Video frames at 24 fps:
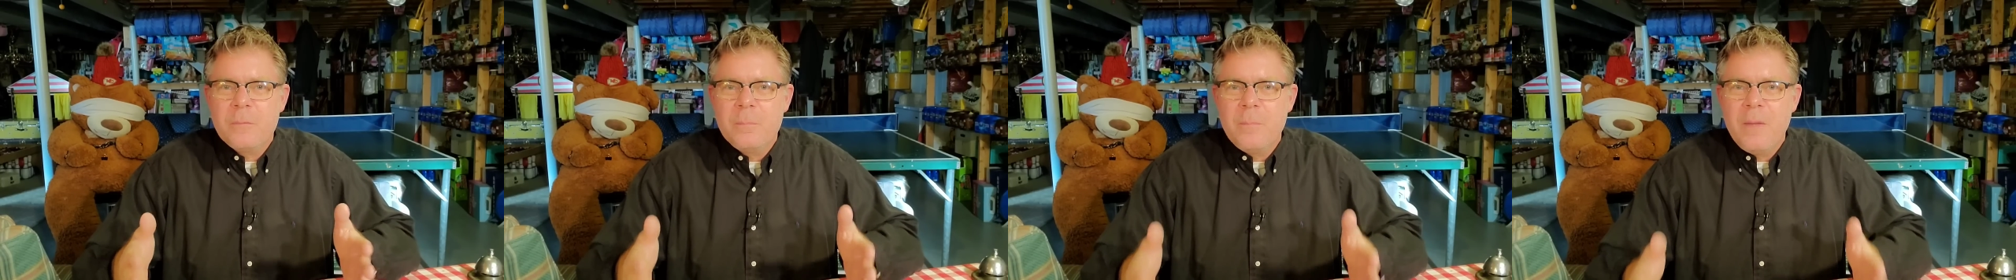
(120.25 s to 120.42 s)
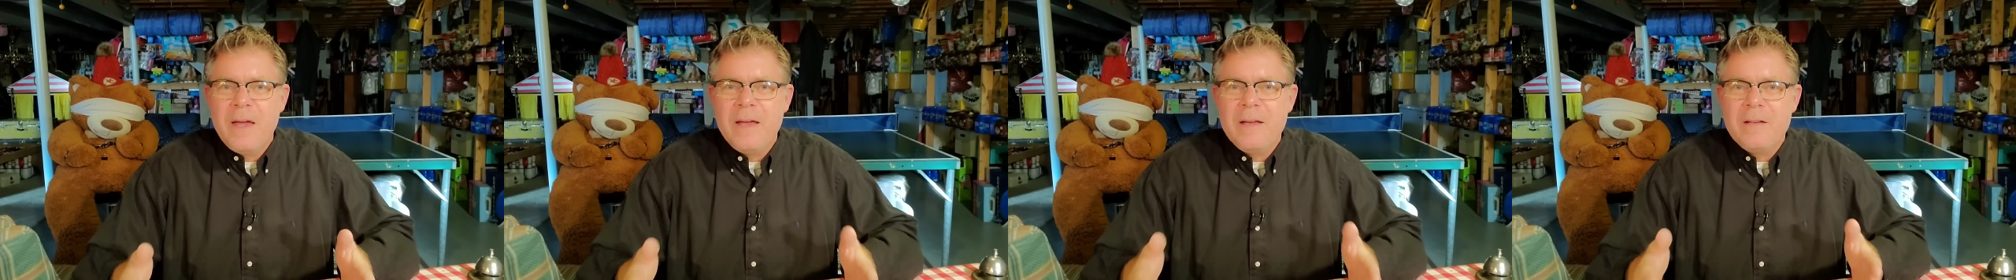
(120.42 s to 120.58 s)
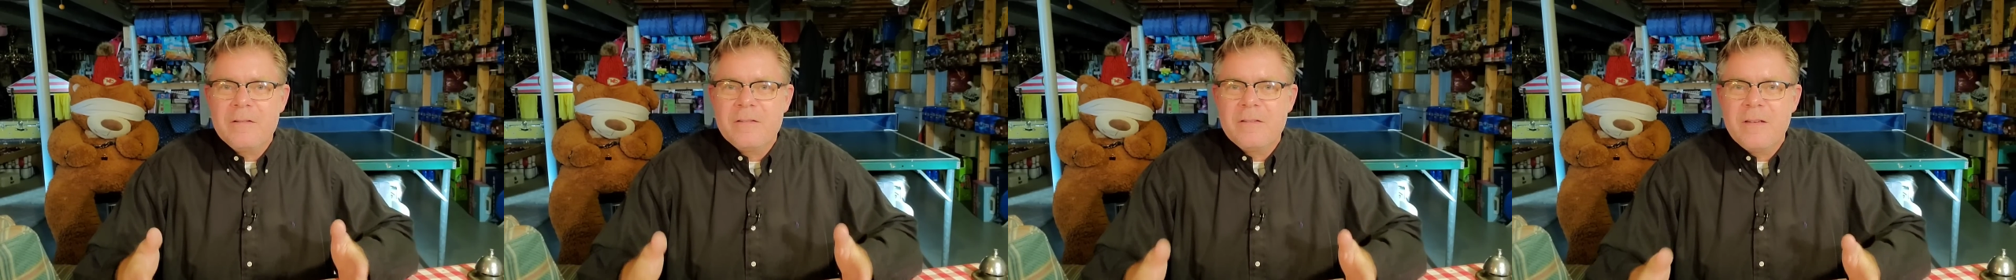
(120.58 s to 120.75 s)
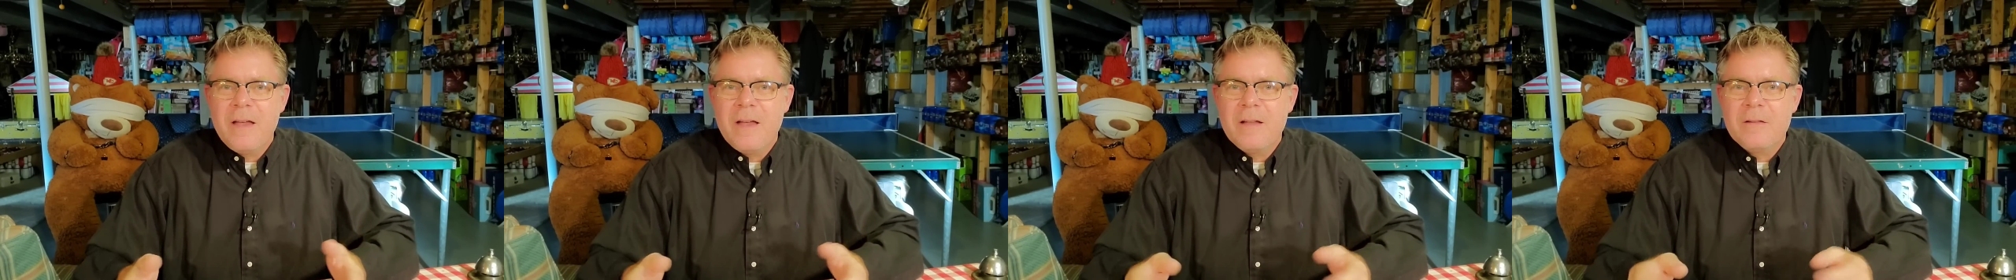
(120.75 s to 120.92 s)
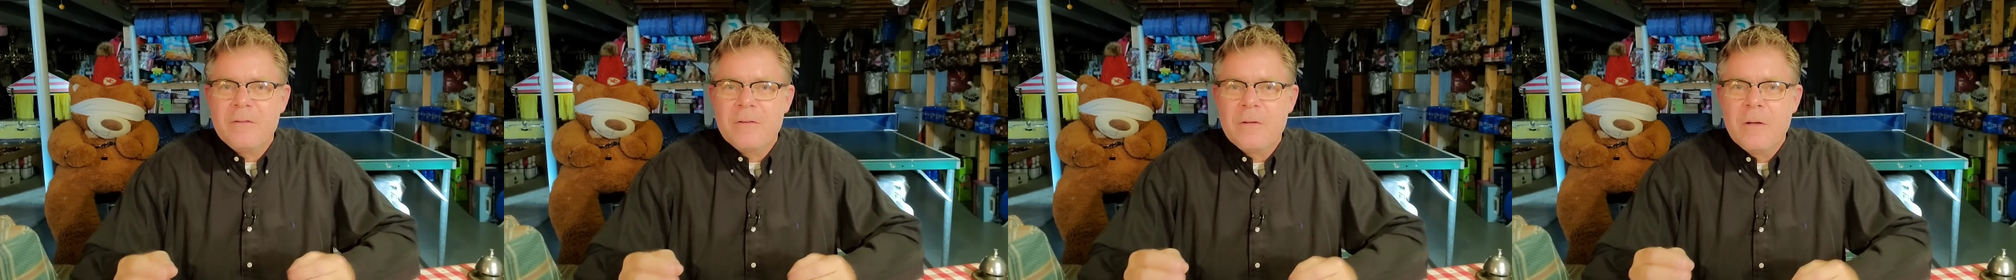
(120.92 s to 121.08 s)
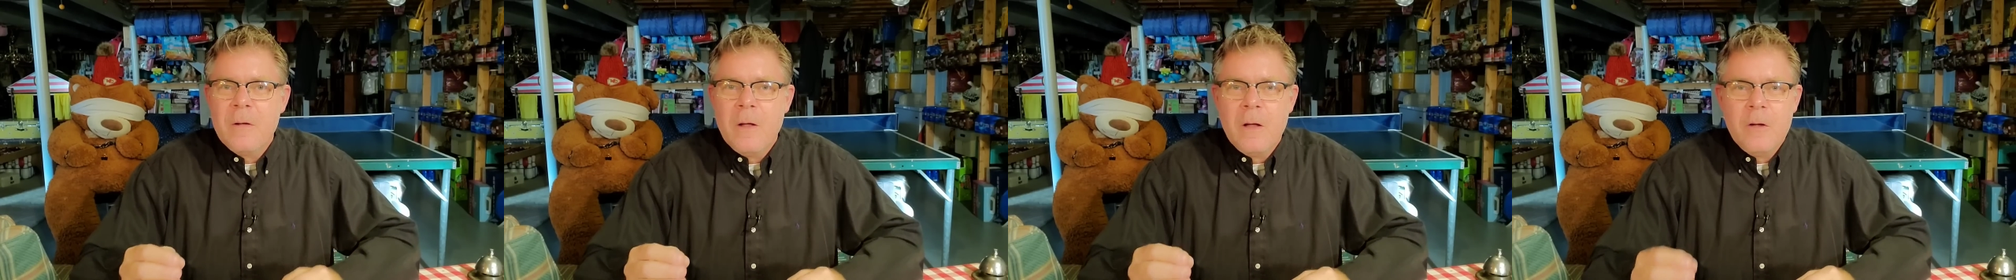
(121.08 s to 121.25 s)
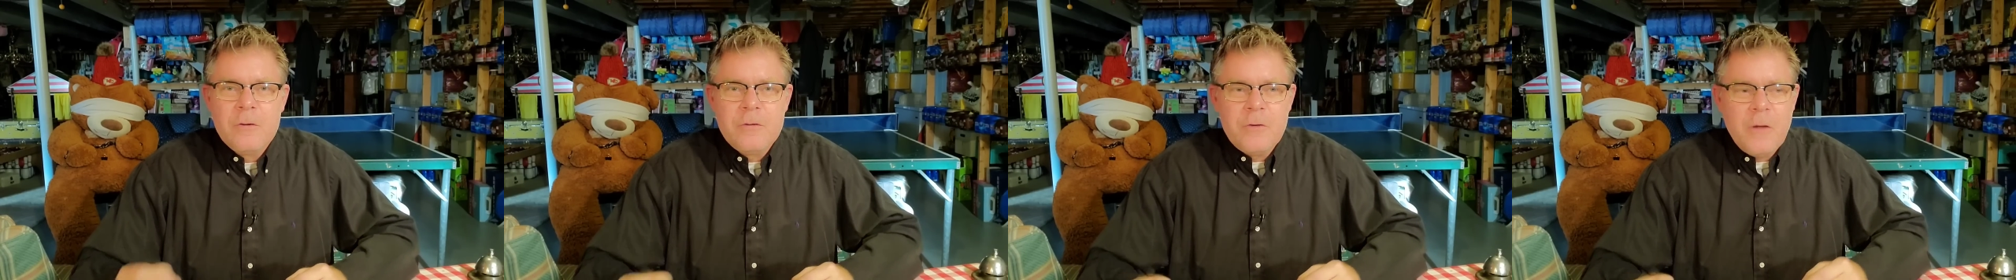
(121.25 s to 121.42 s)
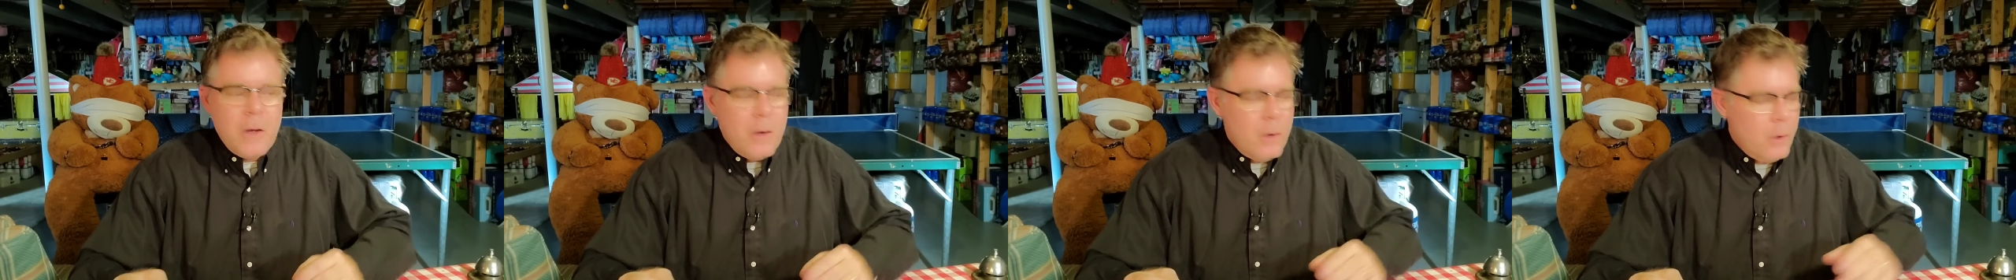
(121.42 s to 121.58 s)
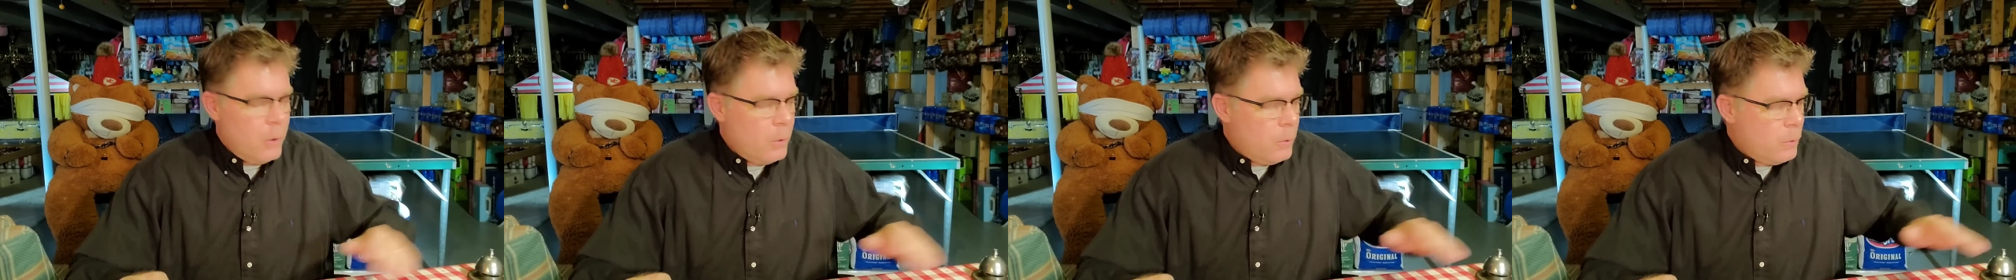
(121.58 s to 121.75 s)
make sense.
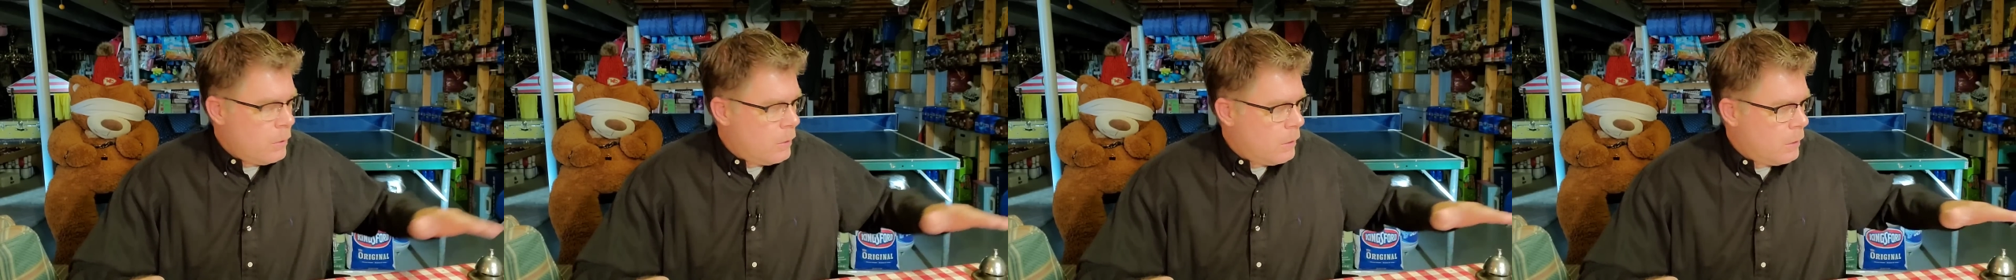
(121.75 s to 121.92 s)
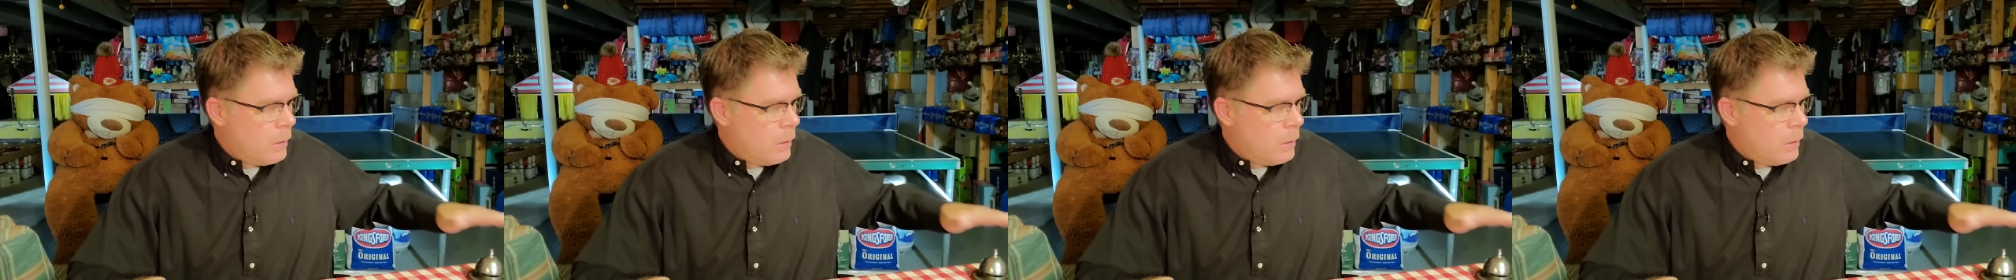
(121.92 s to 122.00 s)
So,